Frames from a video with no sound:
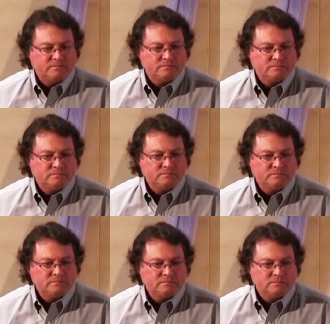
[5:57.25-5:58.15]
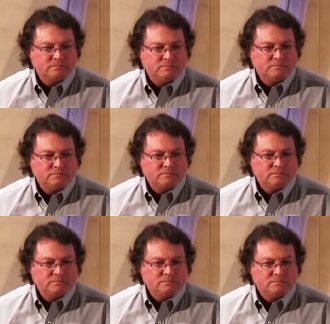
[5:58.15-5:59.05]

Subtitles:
No one is speaking in this clip.